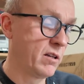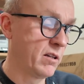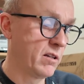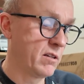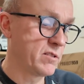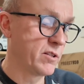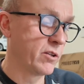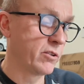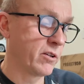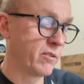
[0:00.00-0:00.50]

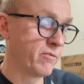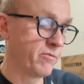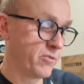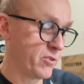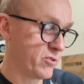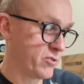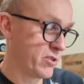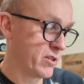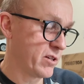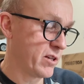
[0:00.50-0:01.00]
There's no
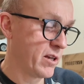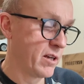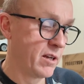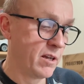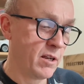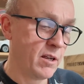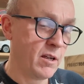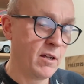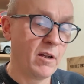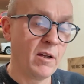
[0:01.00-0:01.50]
confusion
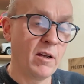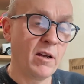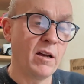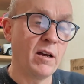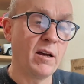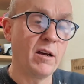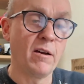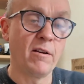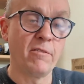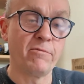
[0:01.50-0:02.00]

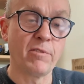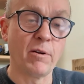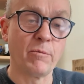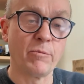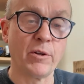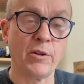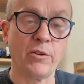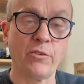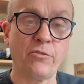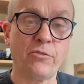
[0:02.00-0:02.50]
there. Front
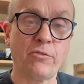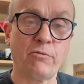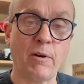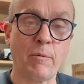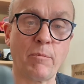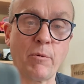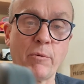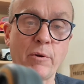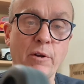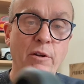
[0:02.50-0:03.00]
wheels,
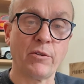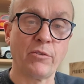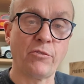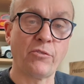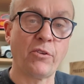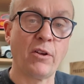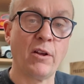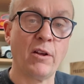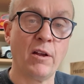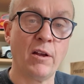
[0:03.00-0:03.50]
rubber
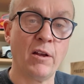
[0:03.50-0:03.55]
wheels.